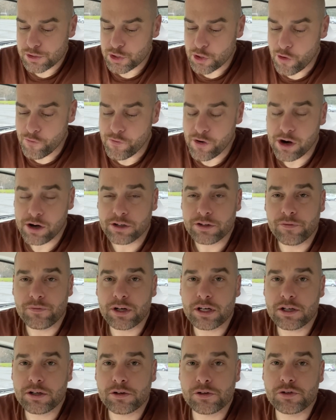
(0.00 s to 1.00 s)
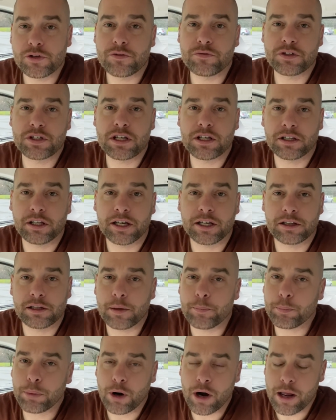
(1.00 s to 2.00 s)
far in the videos you've seen, like, the
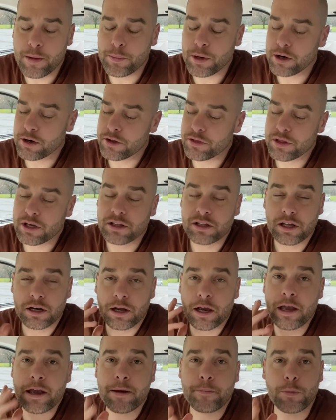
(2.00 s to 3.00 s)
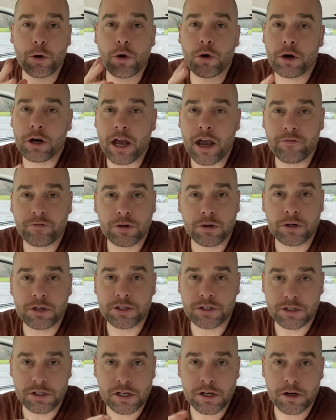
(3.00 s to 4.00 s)
primary thing that I am going after
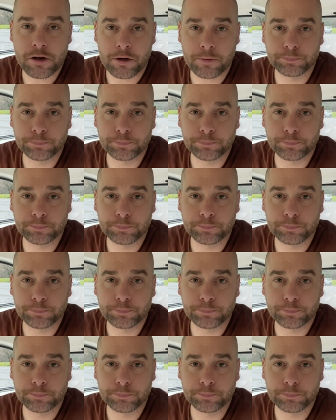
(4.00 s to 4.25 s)
is deer.